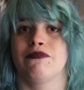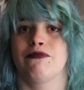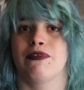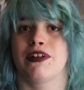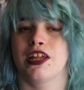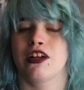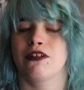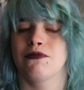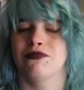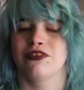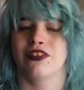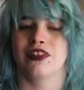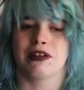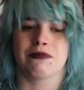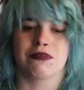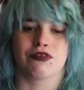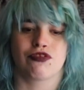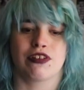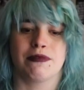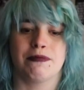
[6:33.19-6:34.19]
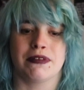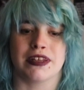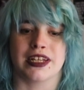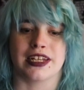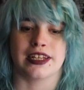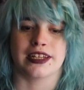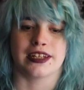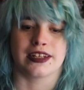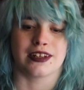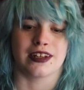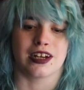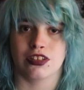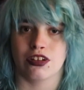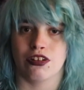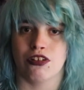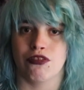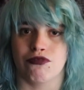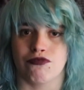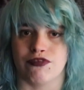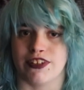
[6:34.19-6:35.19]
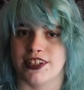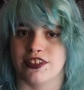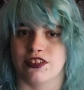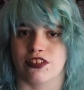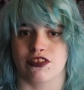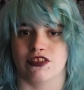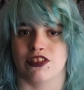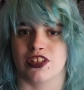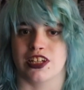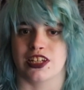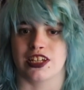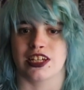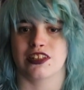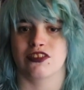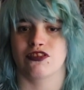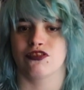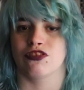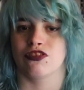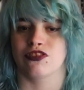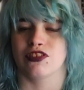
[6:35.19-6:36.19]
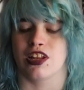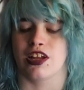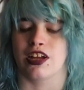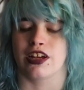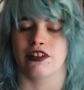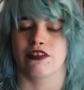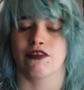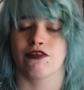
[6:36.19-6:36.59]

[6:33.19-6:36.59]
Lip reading: When it comes to the amitriptyline and the whole rhesus thing, it's just like,